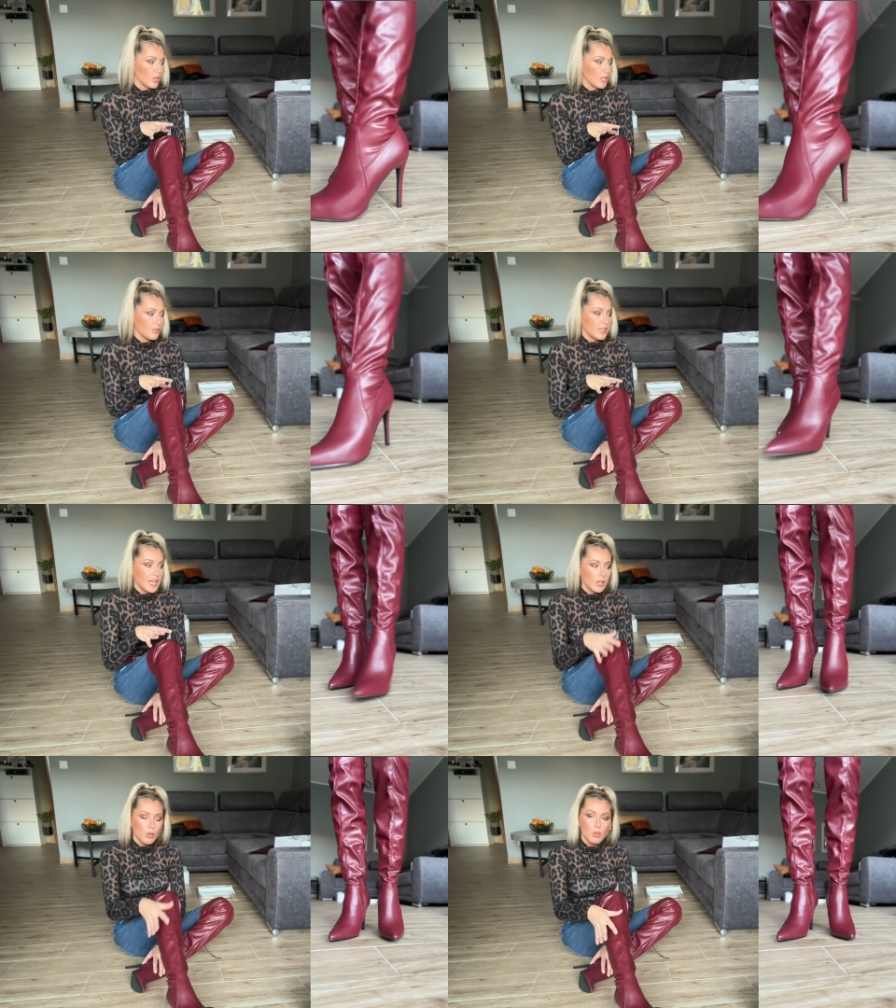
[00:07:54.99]
If
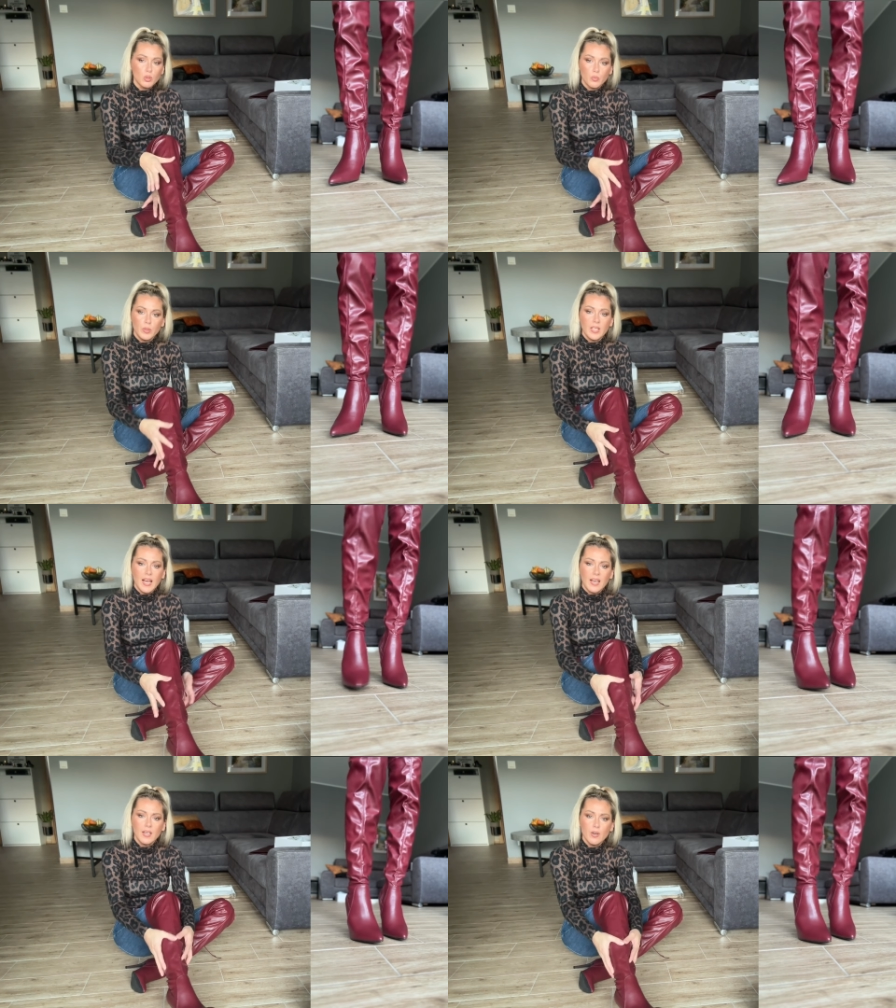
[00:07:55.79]
they could be
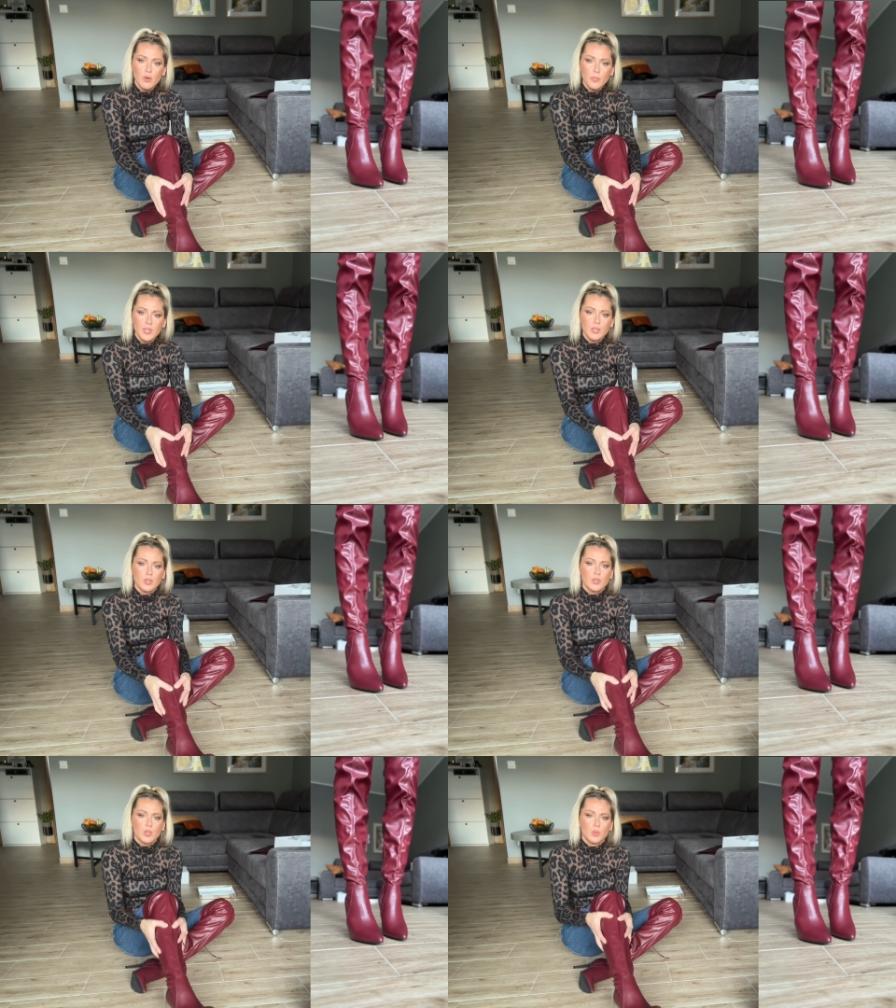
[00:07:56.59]
a little
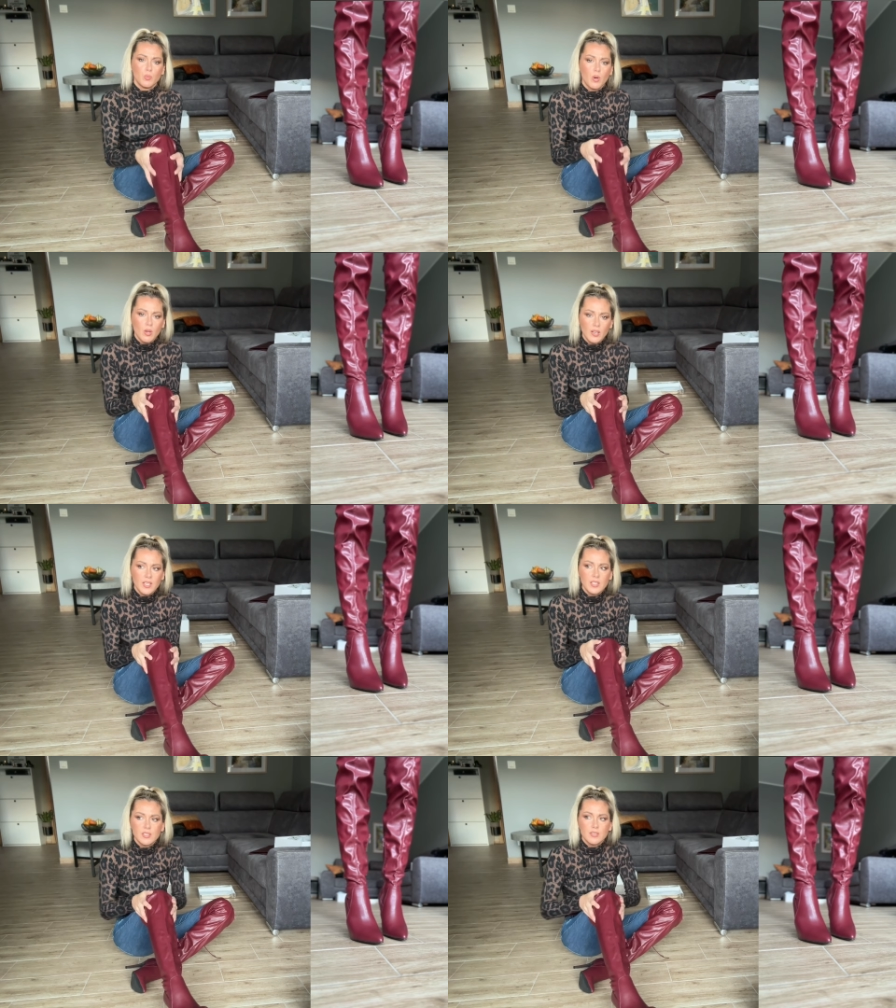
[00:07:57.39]
bit
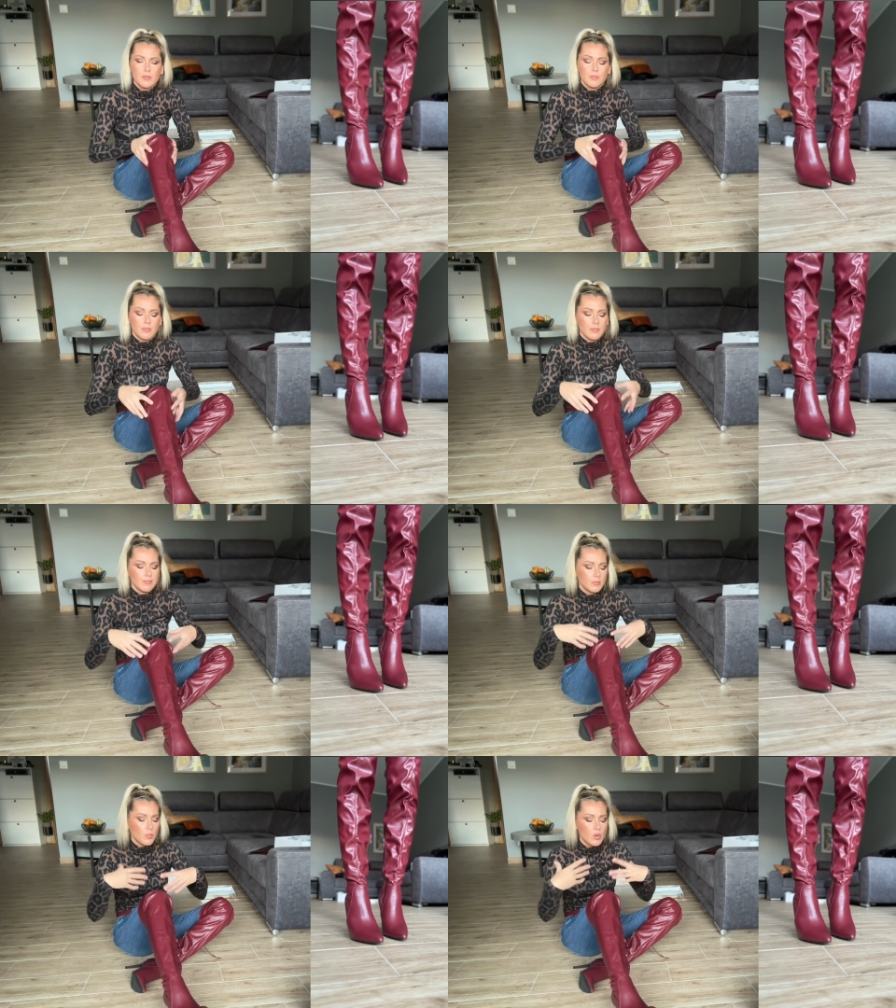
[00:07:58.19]
smaller,
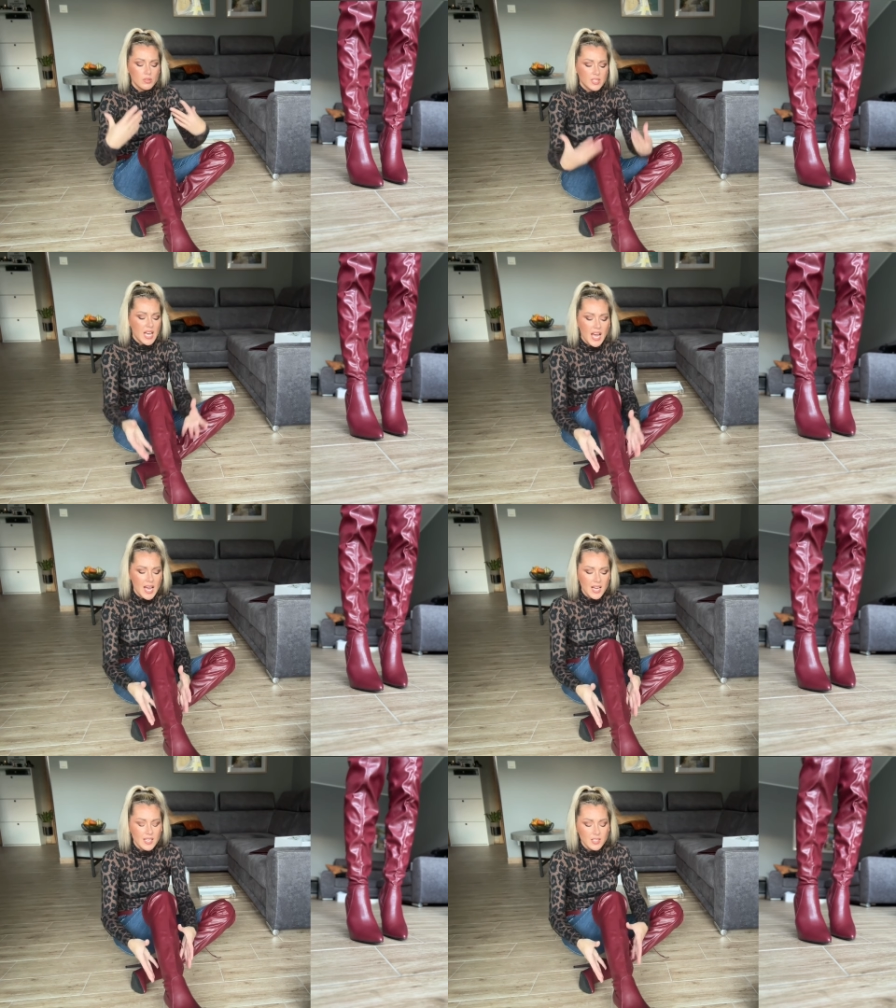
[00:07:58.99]
more
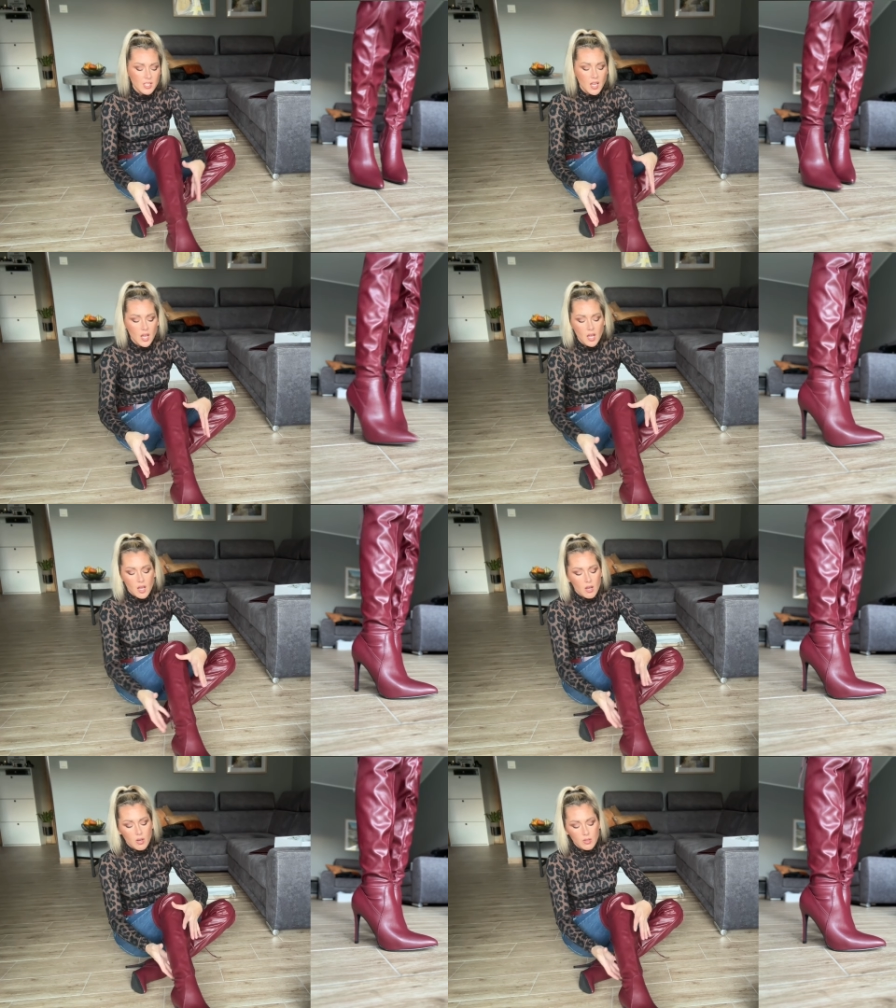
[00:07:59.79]
tight,
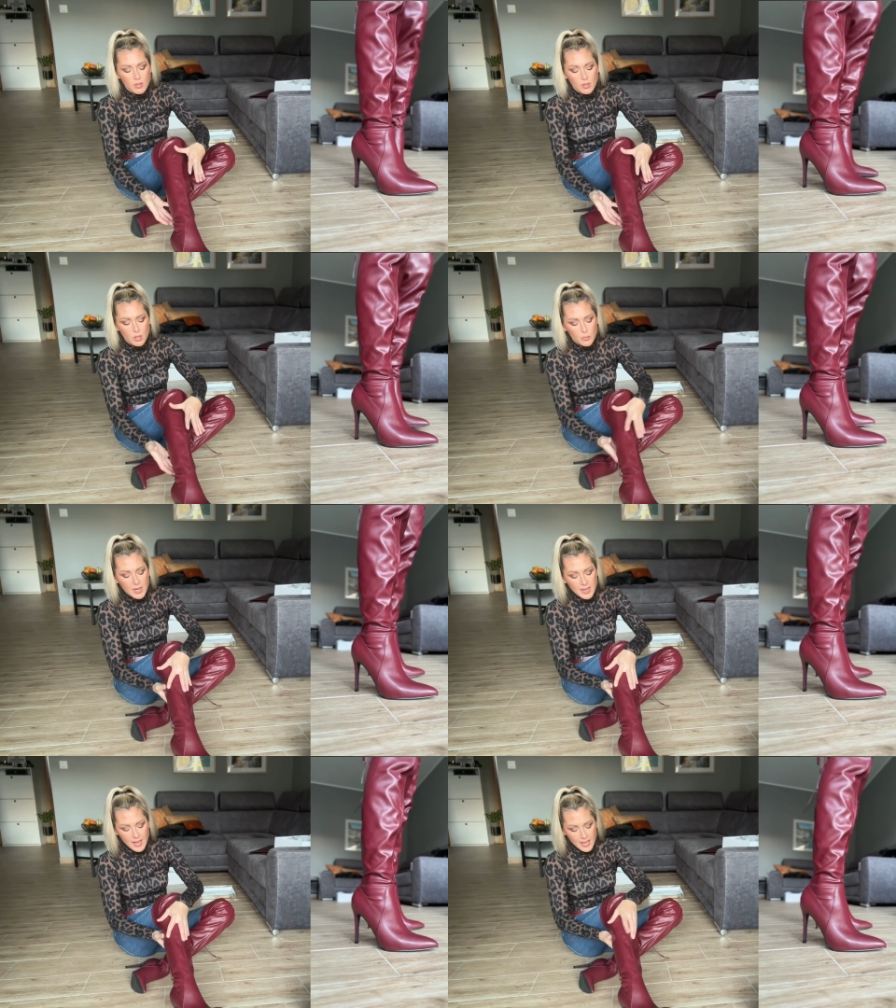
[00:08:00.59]
uh, on my
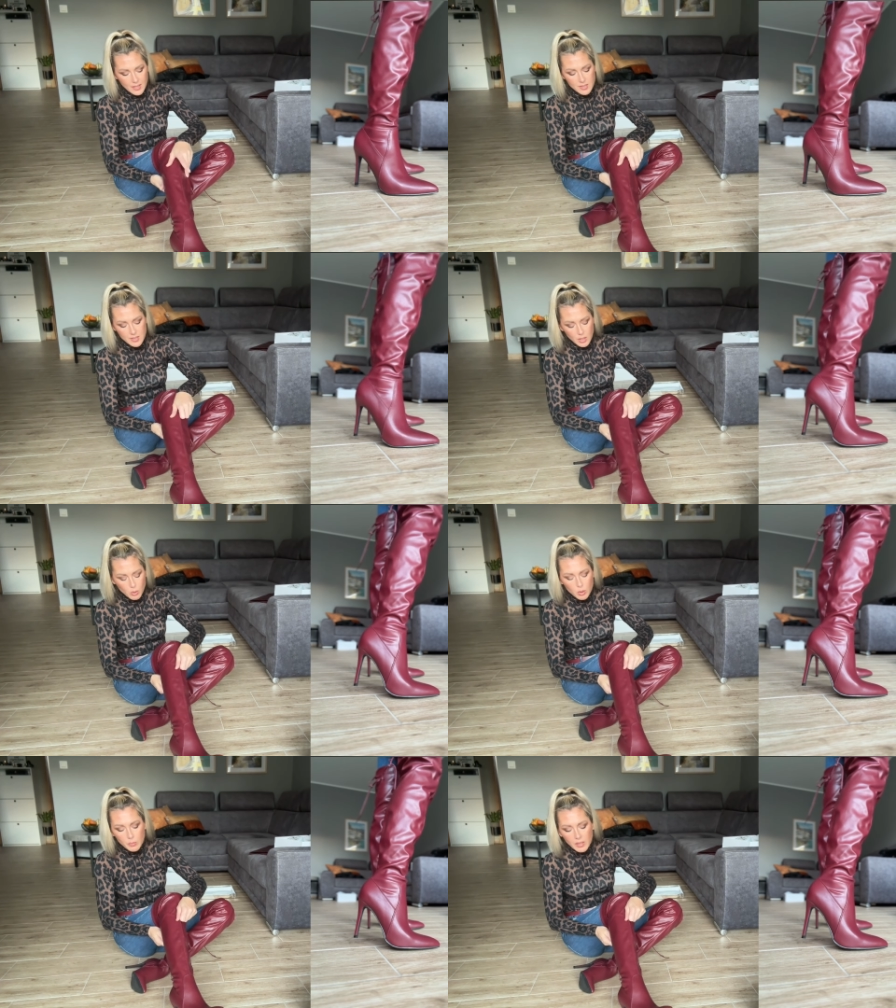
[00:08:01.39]
legs they
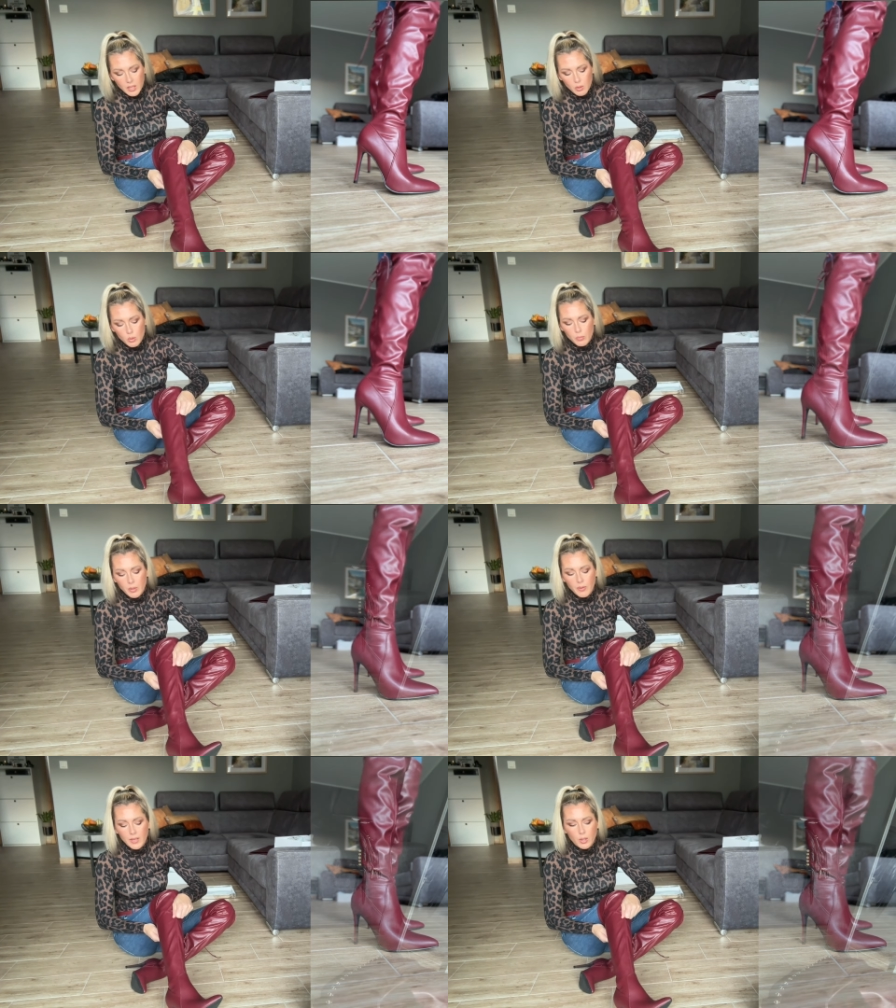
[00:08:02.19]
could be could be
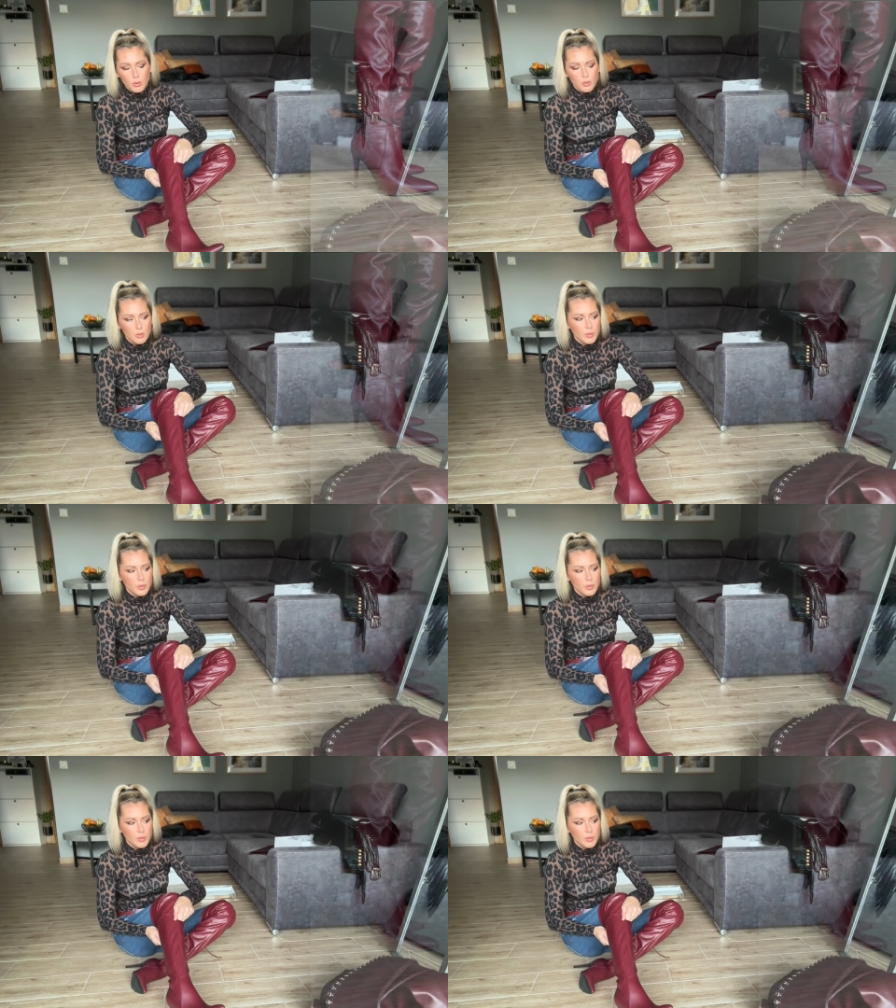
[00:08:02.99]
really good